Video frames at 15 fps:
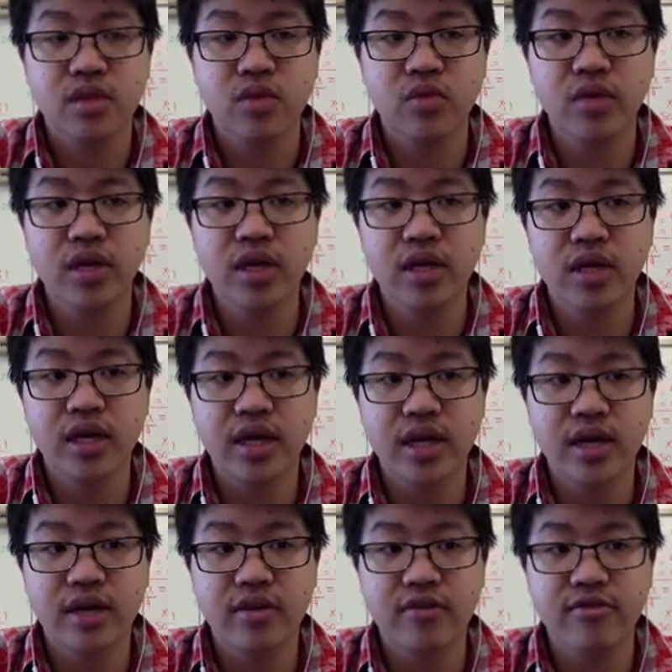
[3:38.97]
We'll
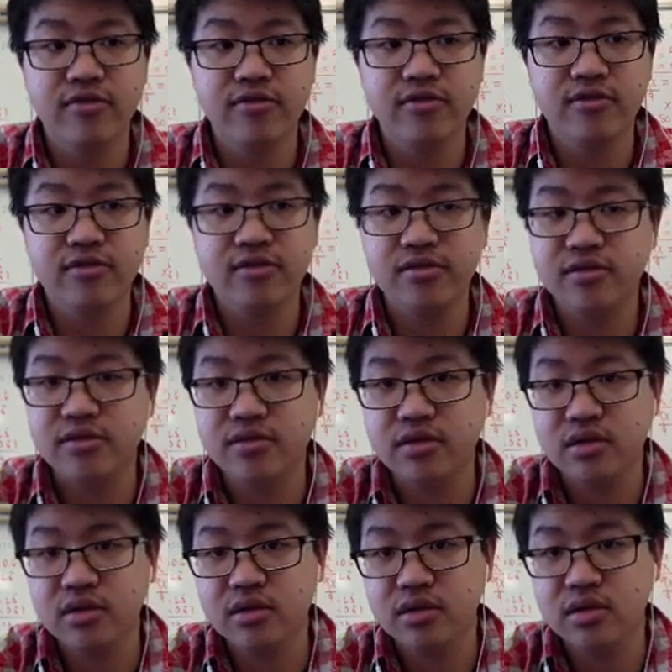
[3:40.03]
have
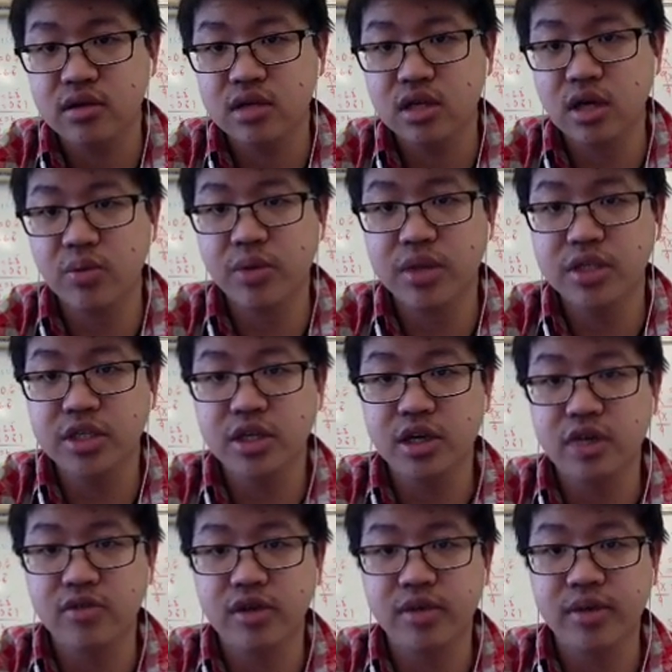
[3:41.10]
a bunch of
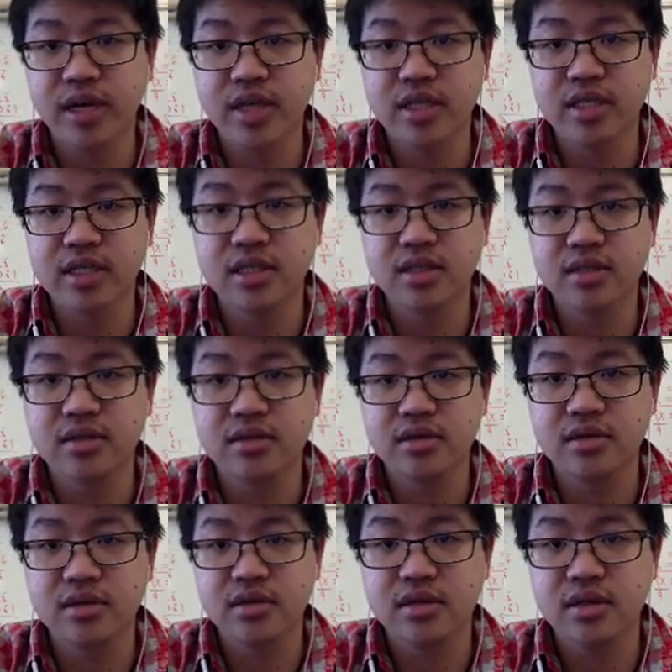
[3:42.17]
God ray passes.
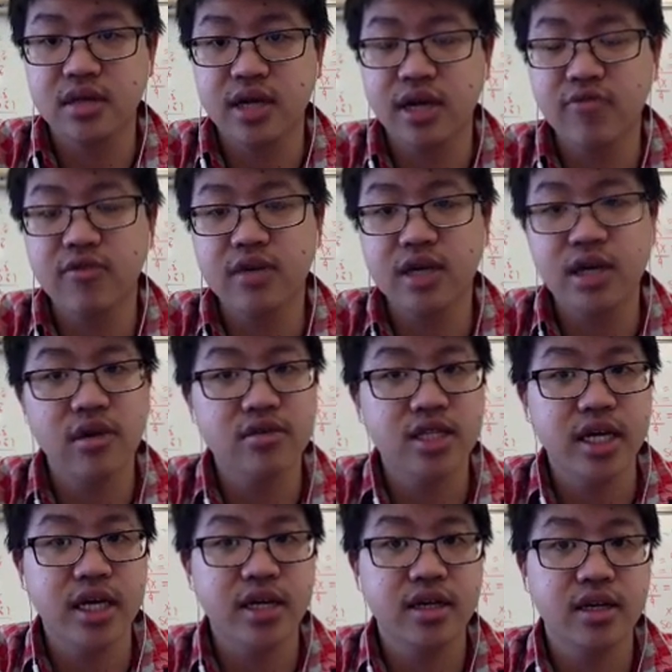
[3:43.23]
I rendered out
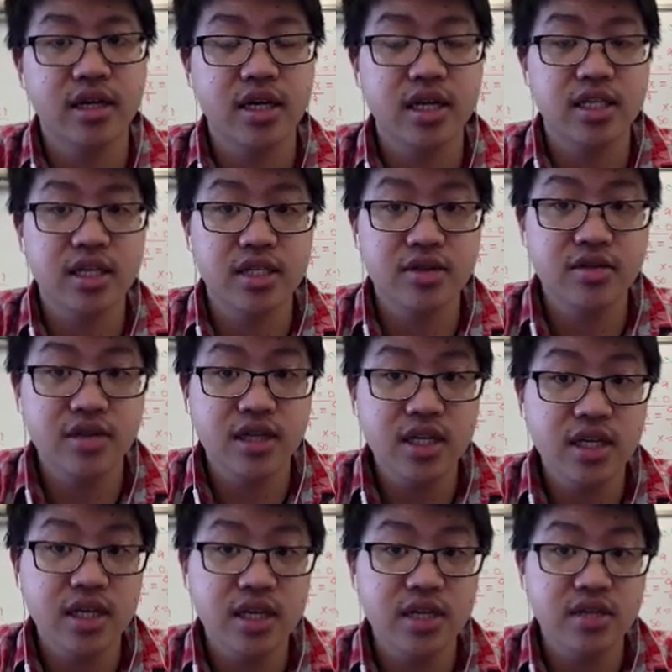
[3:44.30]
10. Like I said, you only
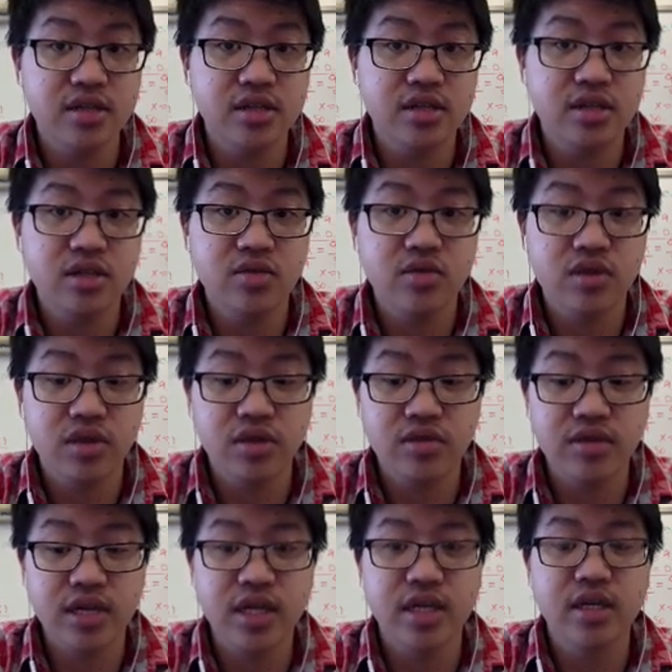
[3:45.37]
need like 2 or
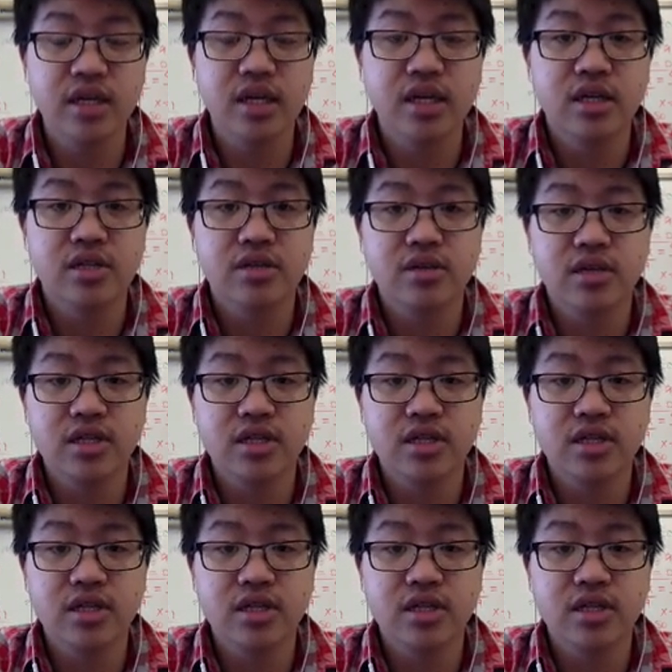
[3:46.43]
3, so